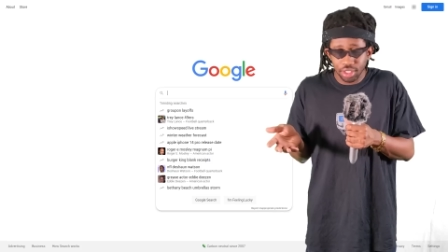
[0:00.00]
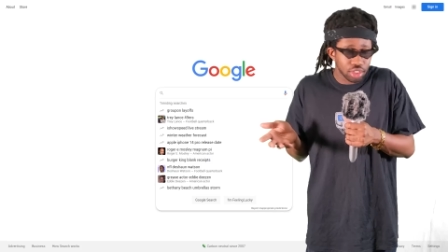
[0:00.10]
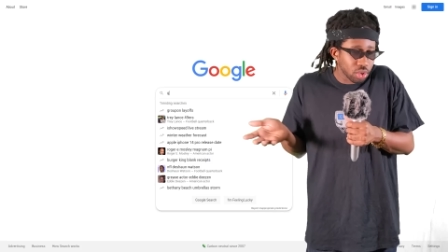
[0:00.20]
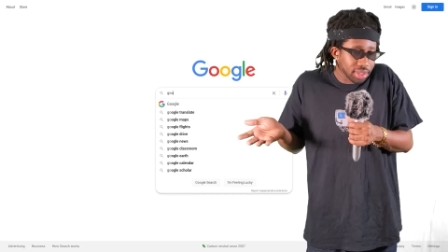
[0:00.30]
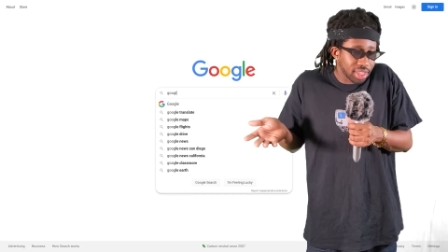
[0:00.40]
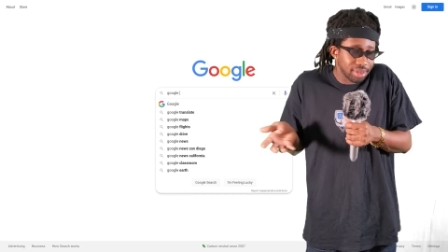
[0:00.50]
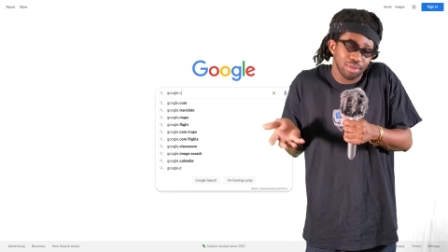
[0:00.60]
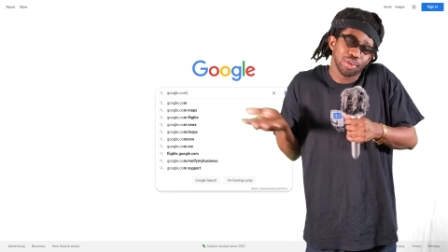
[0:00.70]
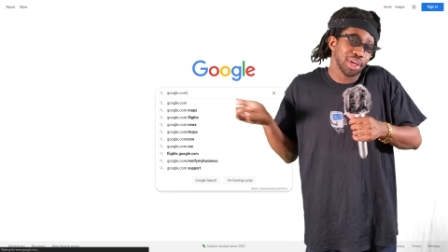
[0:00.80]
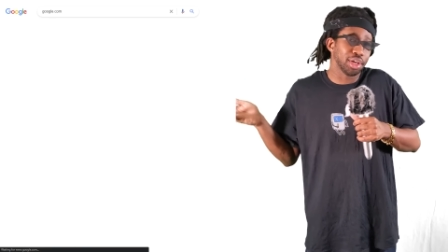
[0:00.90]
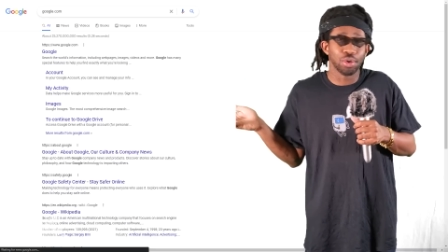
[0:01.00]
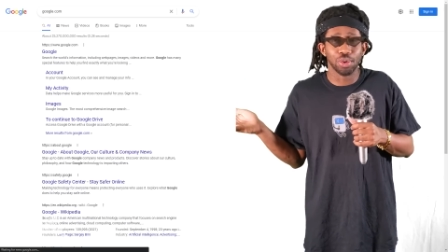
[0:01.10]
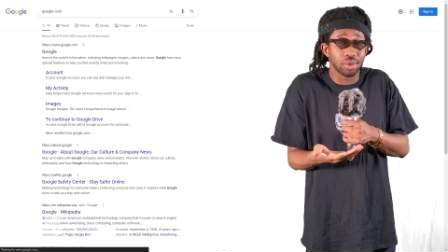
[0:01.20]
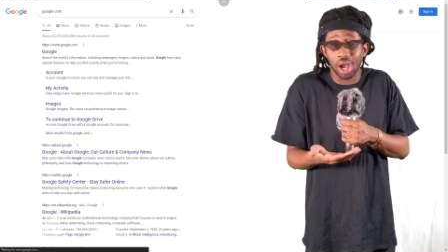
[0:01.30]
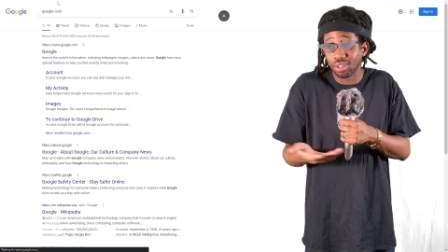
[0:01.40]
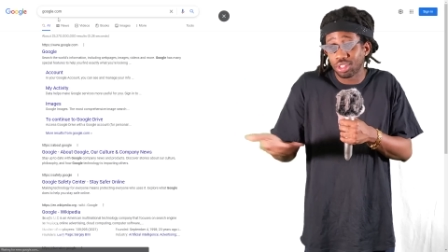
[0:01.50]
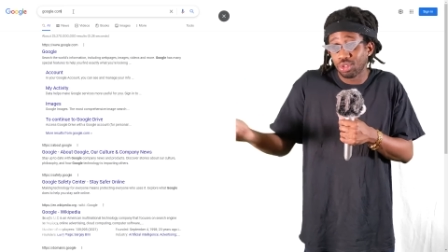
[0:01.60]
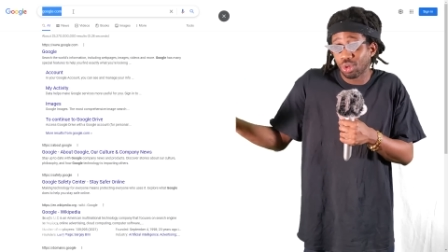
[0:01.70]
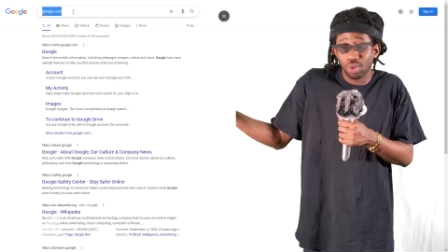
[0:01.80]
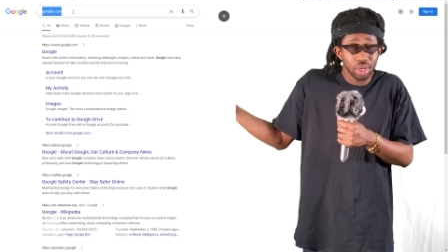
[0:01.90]
And so I thought, okay, cool. I'll
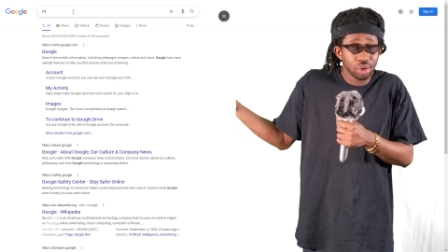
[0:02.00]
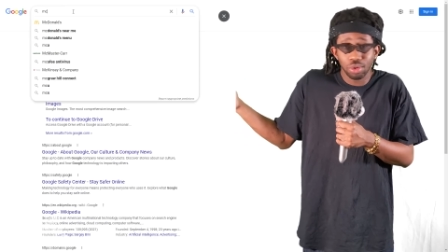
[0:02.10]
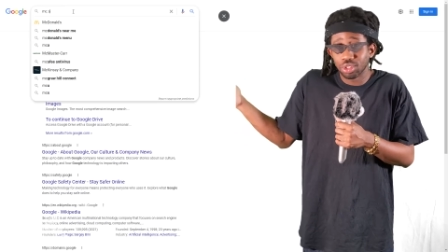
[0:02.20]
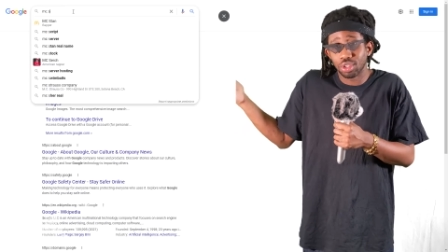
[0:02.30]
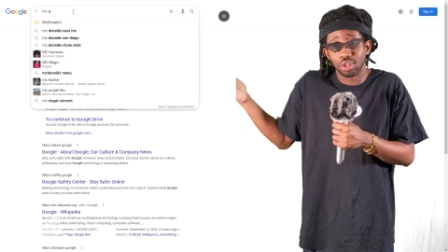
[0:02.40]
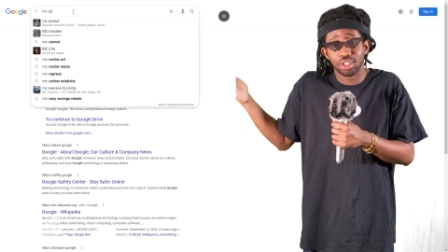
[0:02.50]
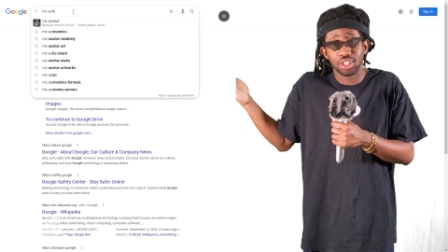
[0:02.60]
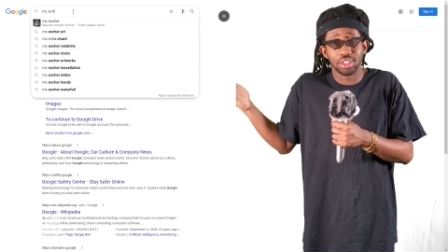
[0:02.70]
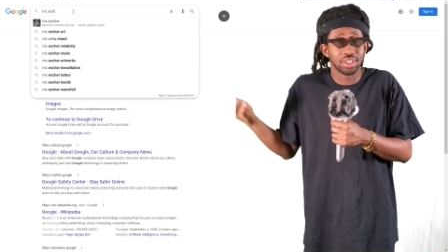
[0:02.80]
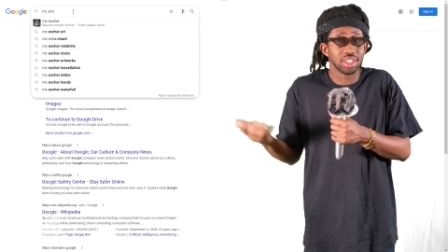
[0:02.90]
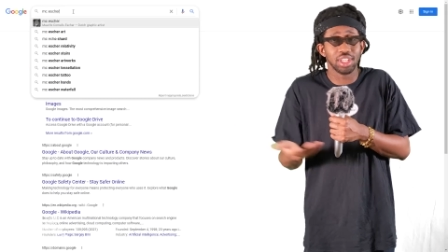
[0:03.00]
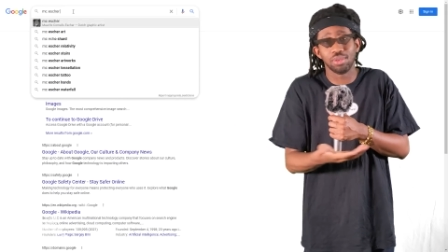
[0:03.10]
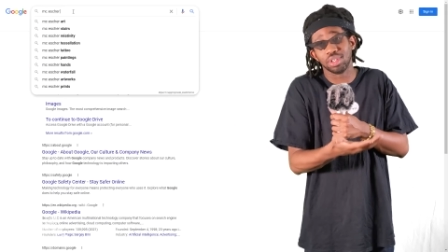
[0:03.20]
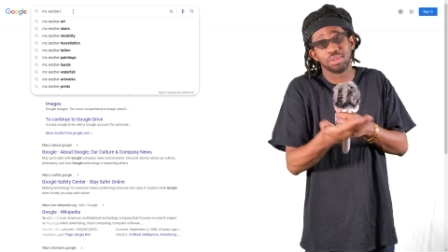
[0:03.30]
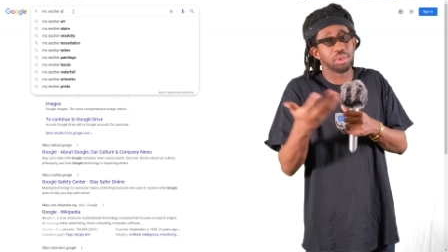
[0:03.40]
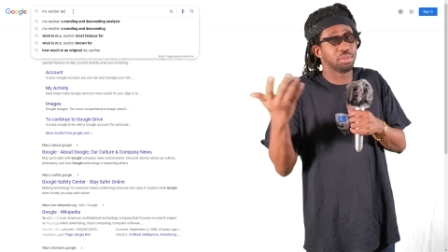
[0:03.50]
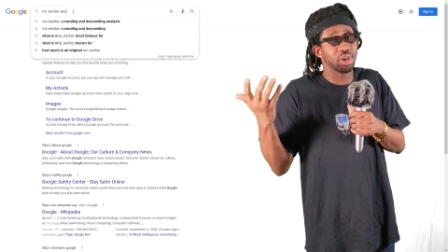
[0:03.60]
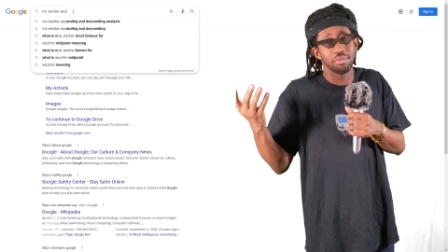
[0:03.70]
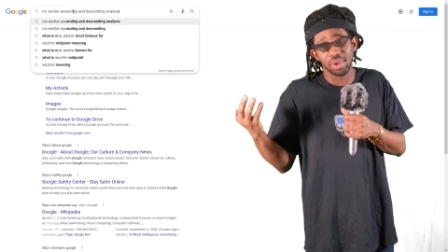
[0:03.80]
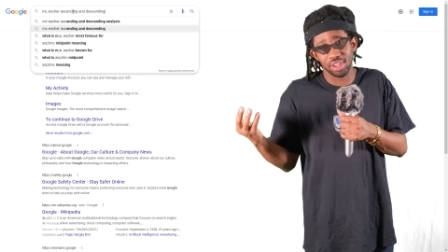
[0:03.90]
just do a quick Google search and see what people
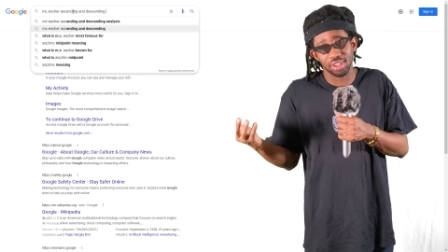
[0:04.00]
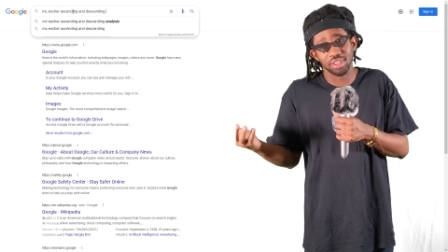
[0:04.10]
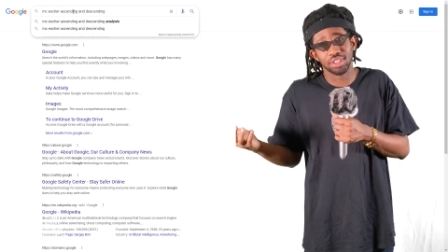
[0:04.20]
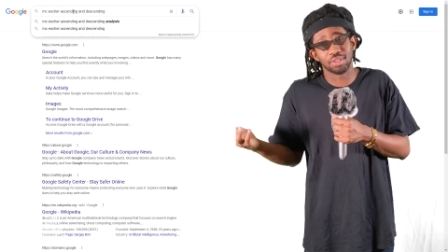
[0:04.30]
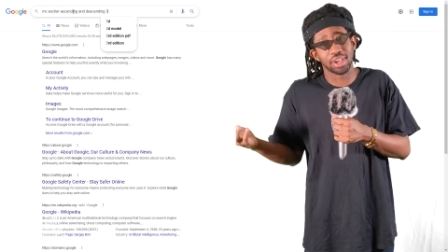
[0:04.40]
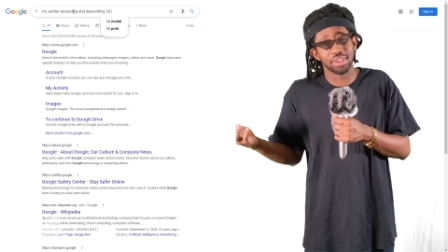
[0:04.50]
have made on this, right?